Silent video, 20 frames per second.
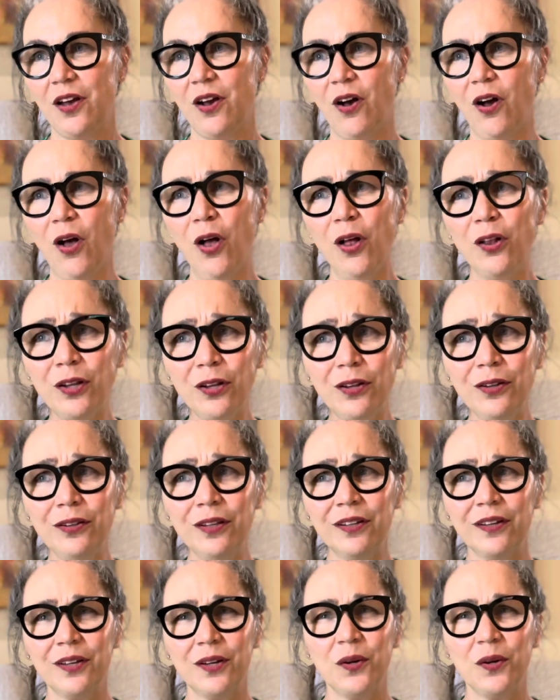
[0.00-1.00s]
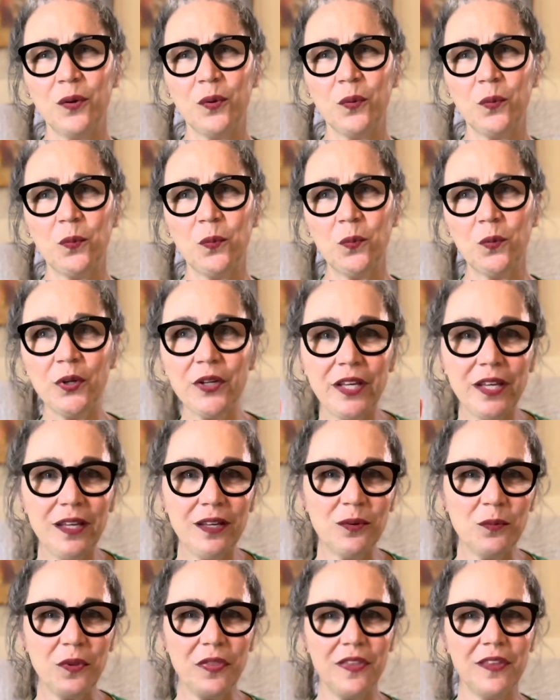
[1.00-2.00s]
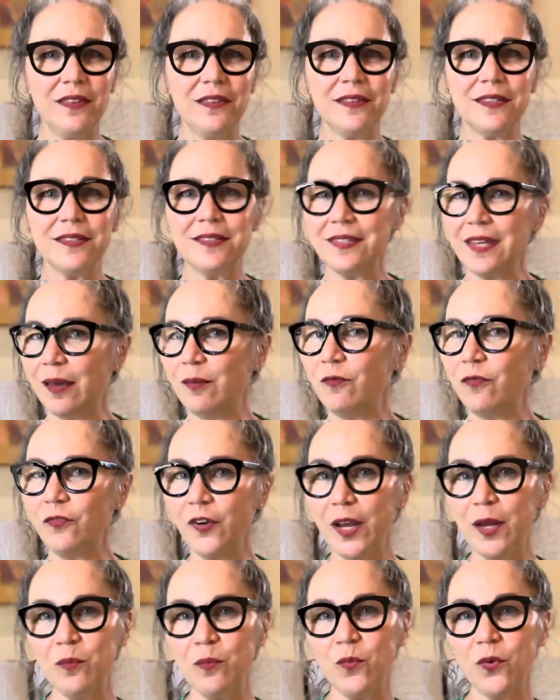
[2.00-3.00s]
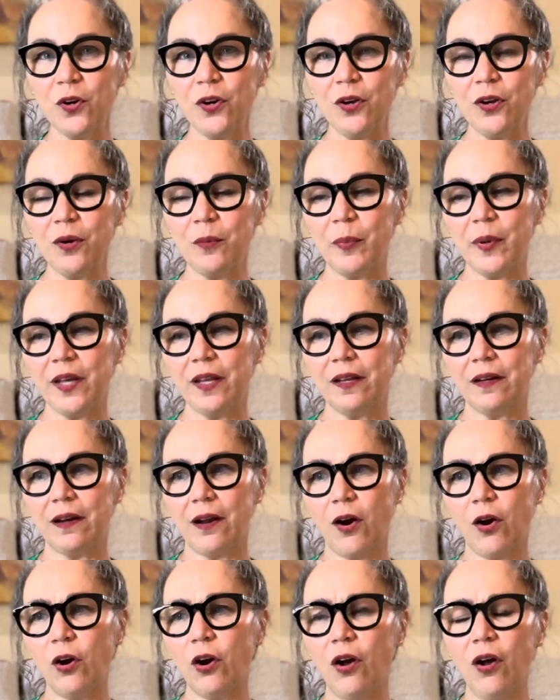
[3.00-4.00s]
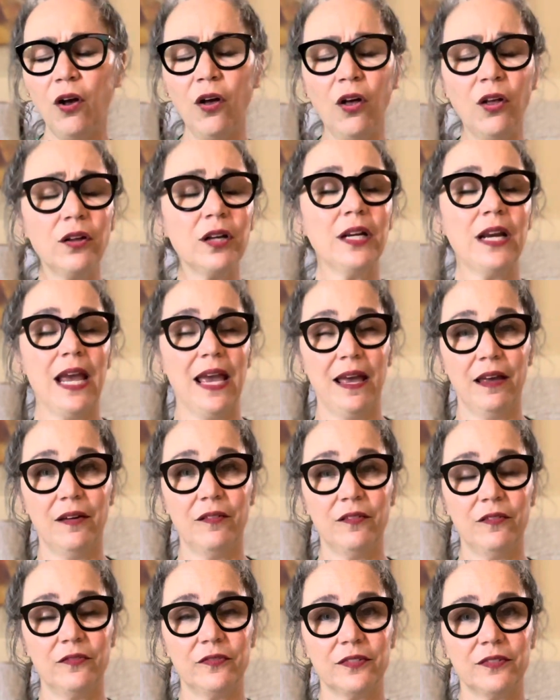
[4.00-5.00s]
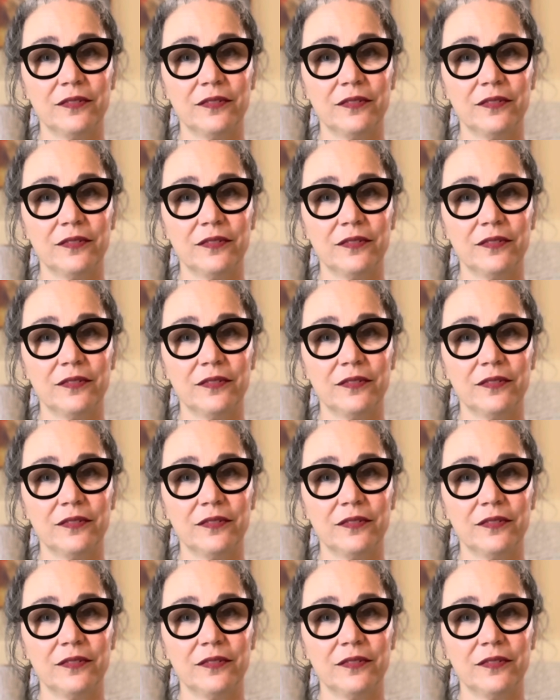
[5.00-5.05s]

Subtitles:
all working within the same framework, but are all gonna have